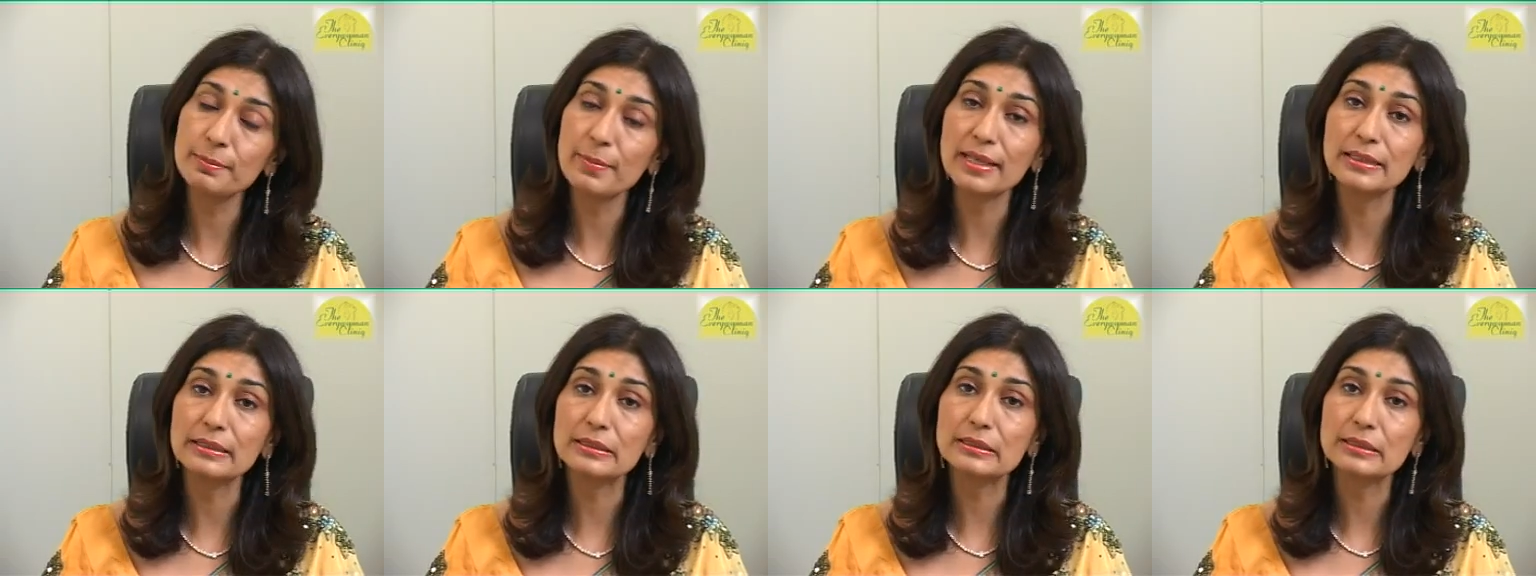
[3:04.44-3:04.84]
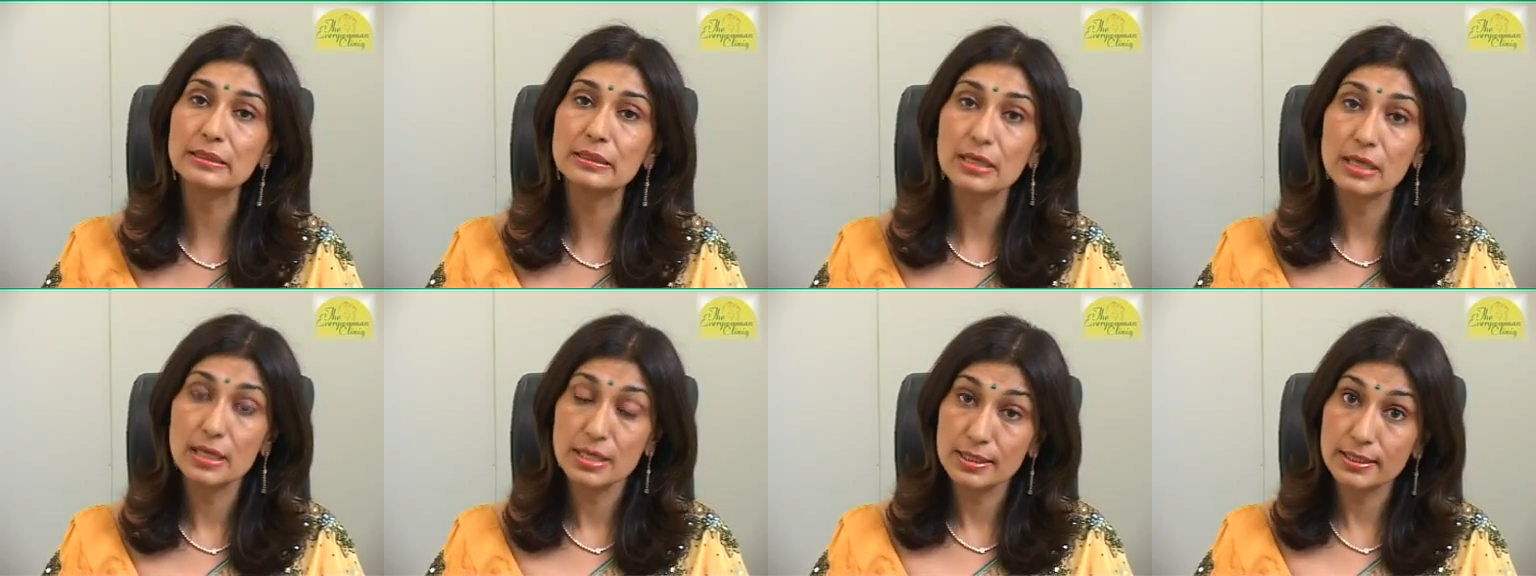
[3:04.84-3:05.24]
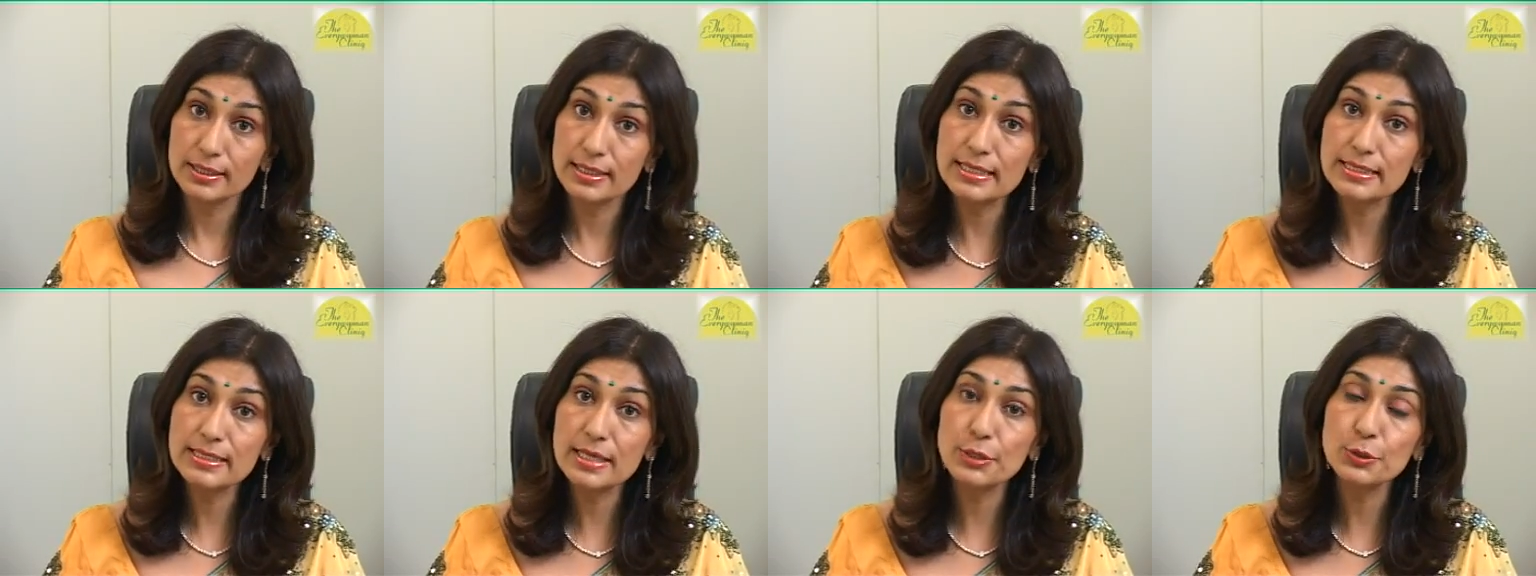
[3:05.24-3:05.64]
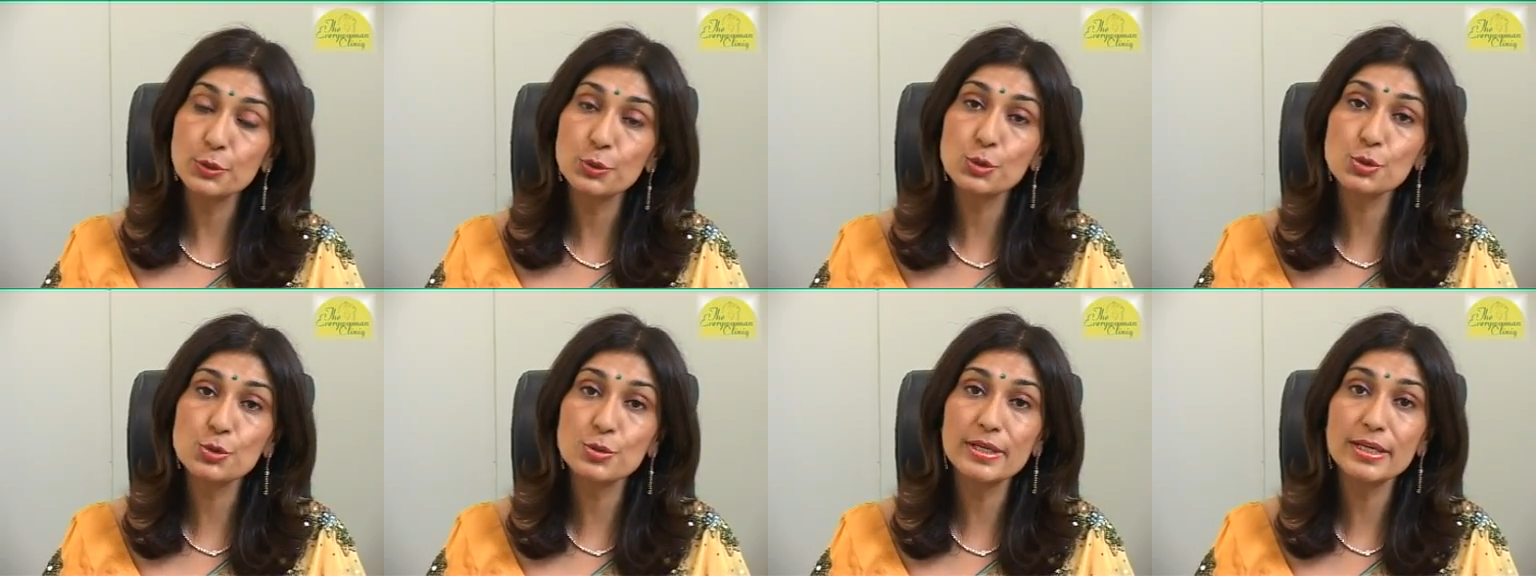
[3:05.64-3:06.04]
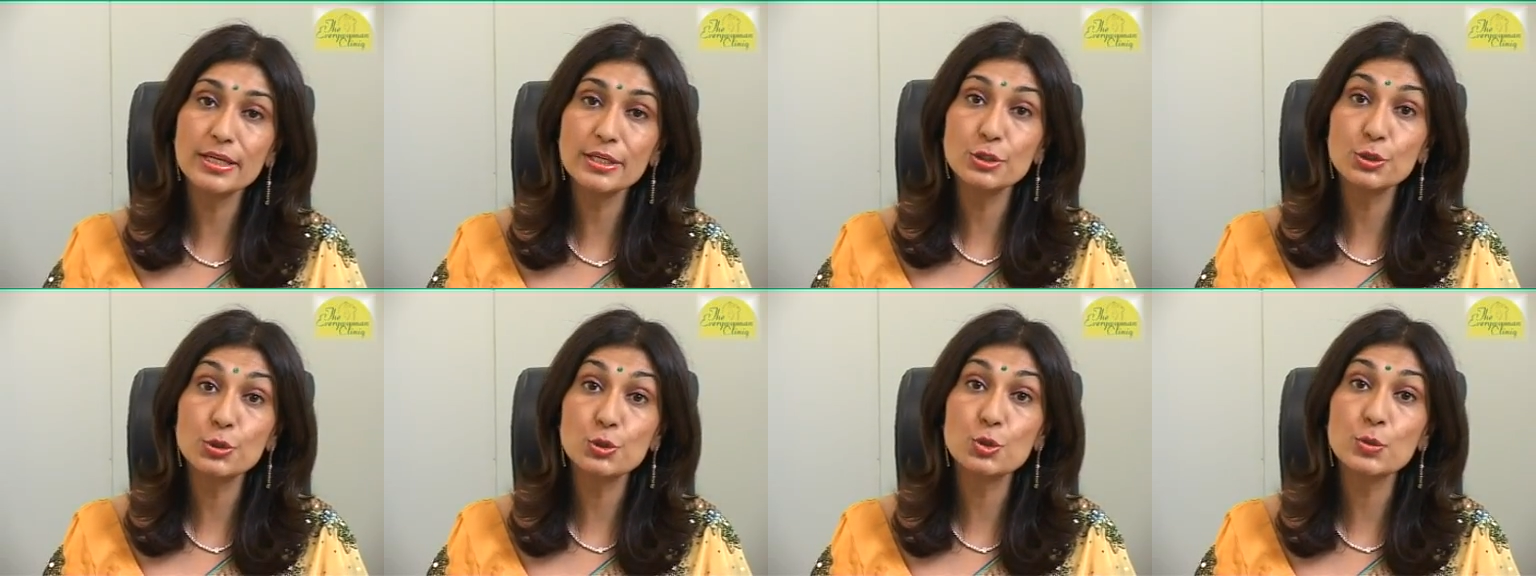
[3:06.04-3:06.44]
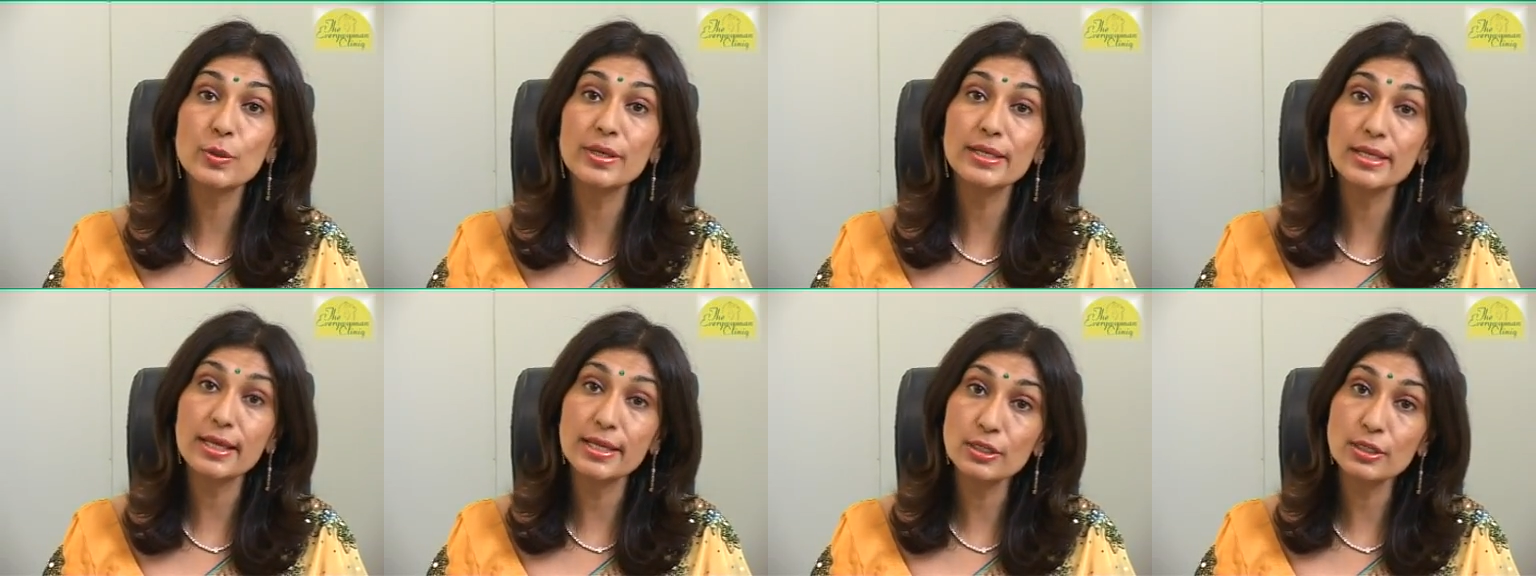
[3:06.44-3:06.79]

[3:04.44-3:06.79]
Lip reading: month. These are usually due to an